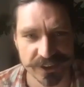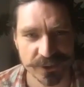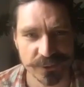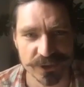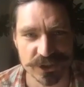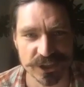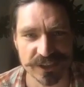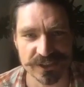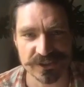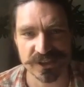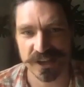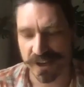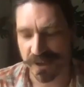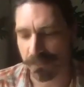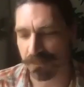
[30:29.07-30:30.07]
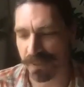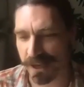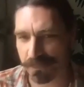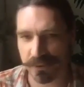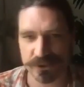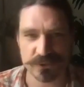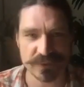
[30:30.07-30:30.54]
which is
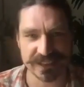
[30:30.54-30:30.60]
people's